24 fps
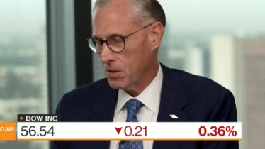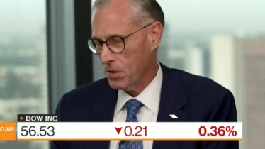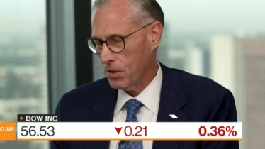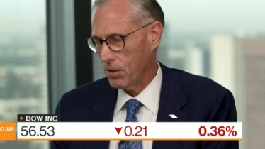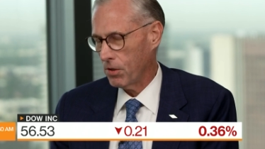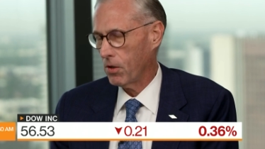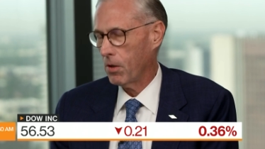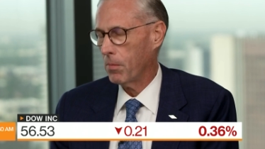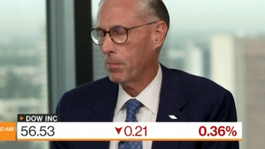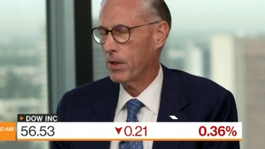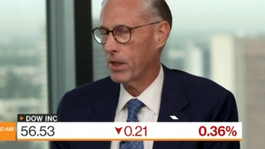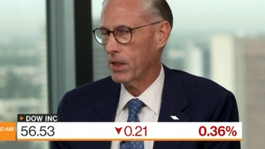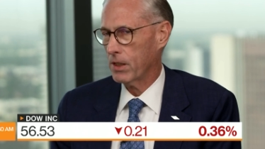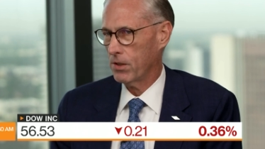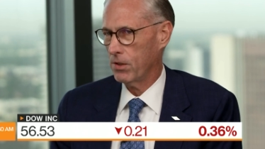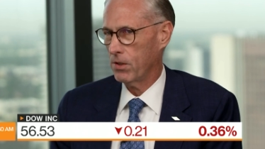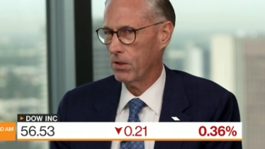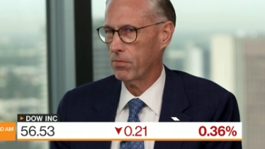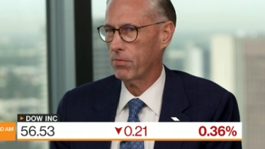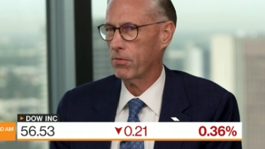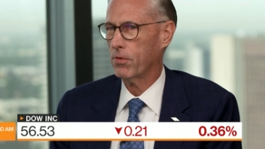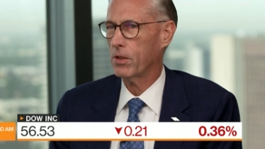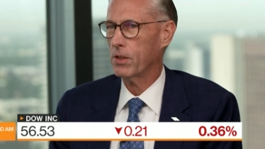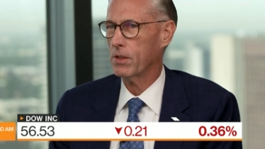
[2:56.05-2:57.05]
Still a big
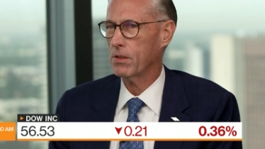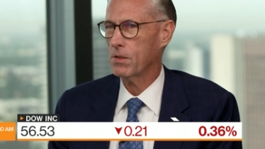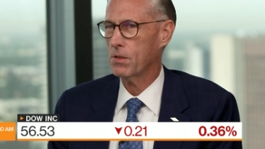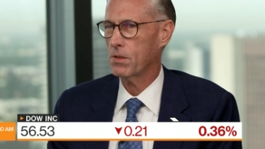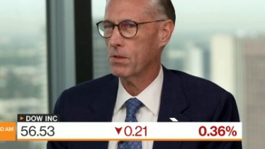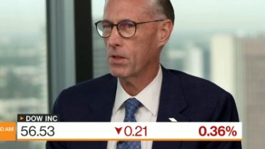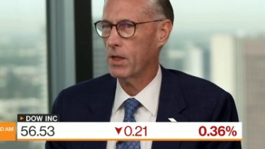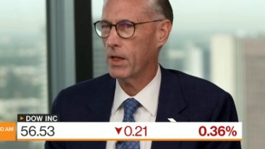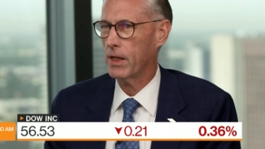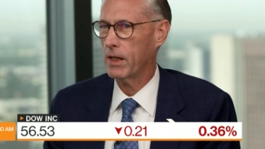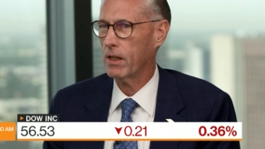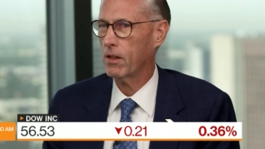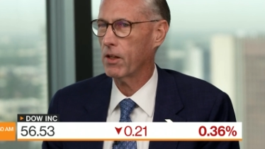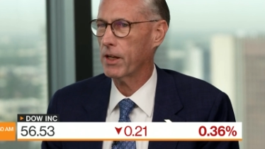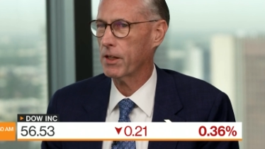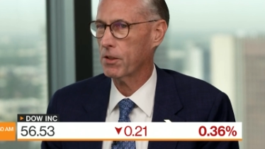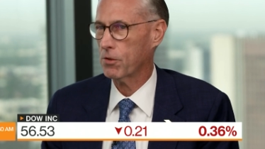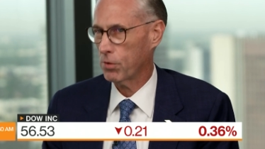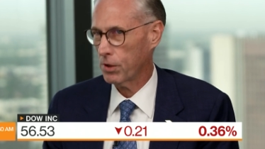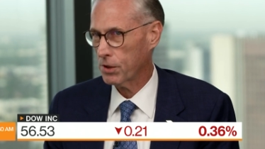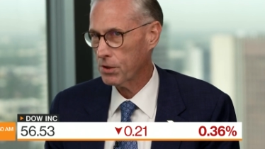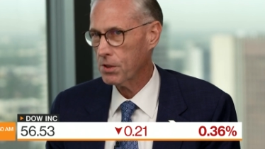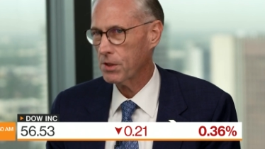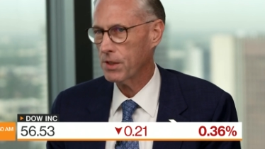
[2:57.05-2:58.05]
difference. And
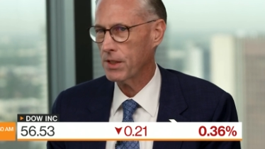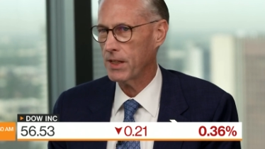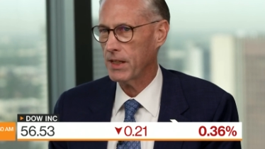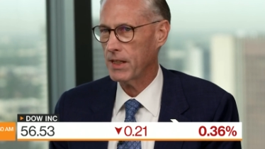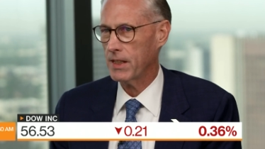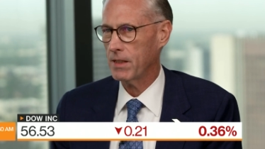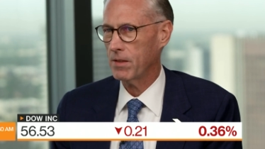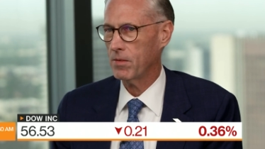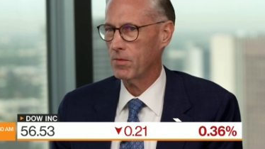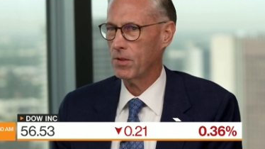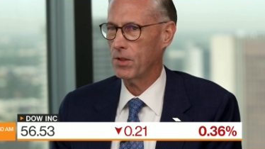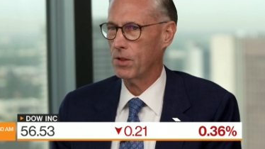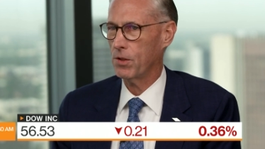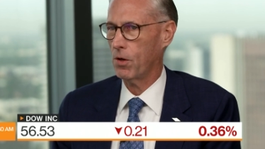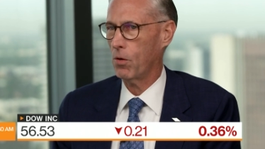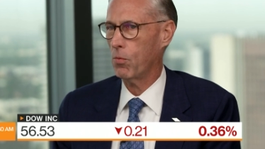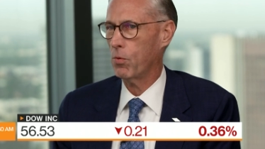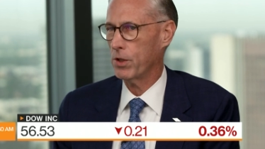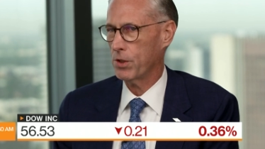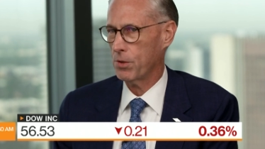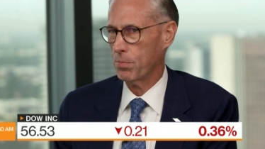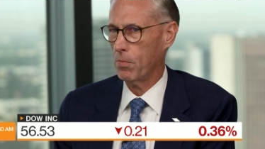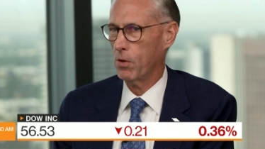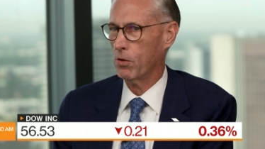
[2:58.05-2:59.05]
electricity, you know,
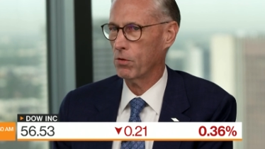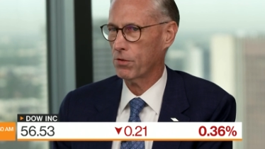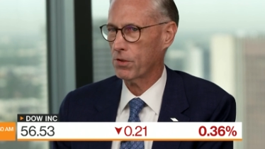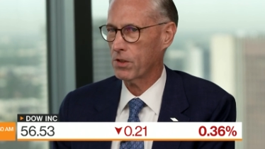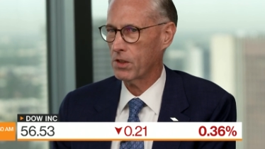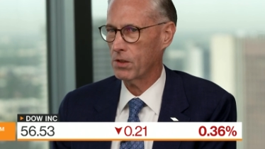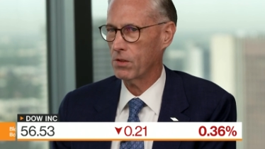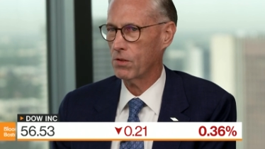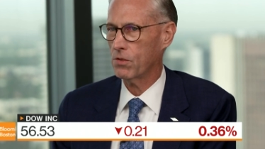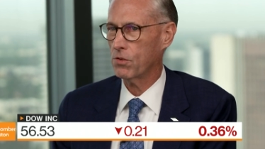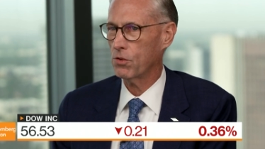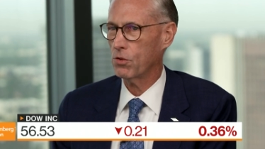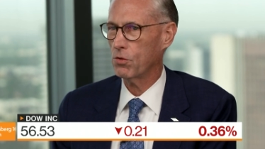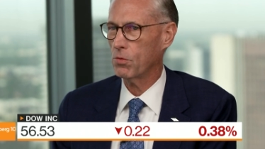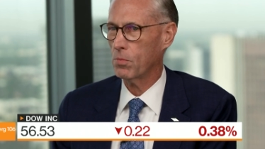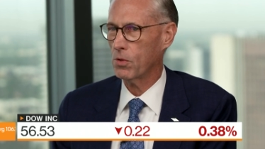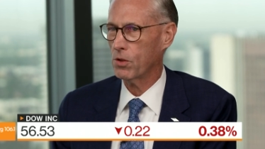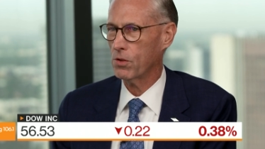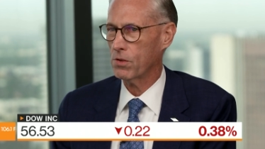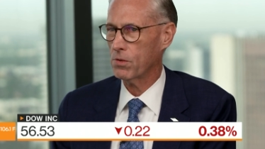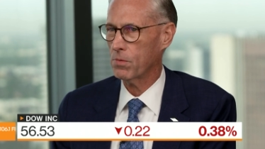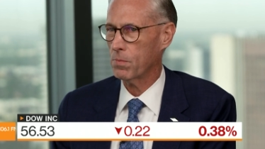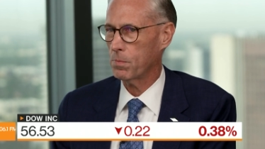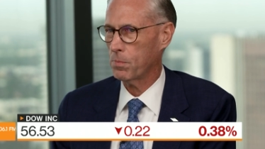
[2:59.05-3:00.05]
which most
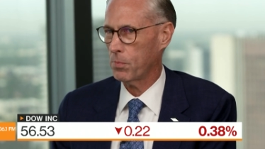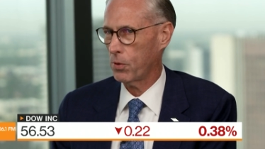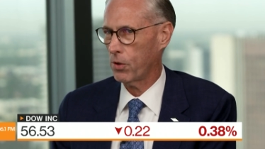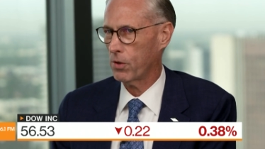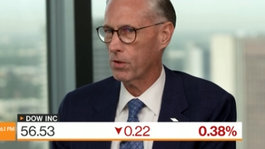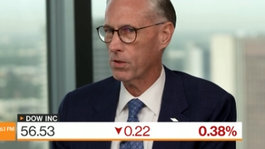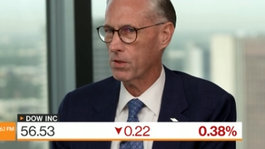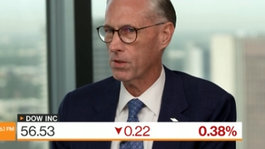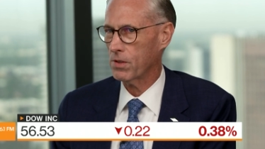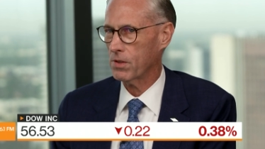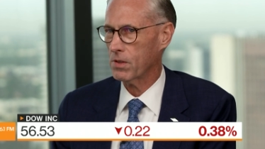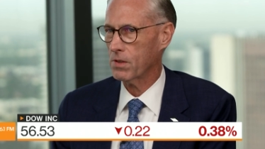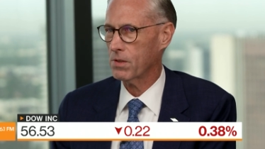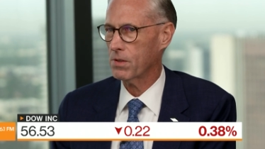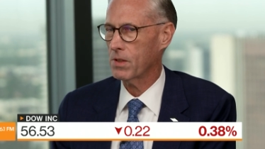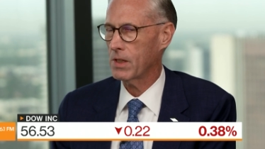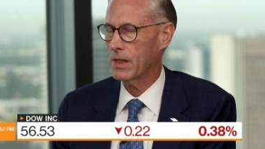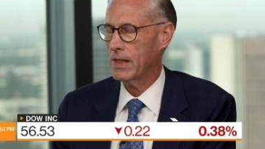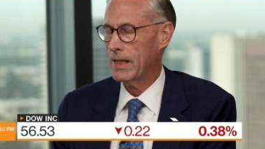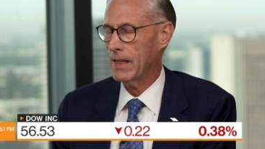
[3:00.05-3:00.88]
consumers purchase,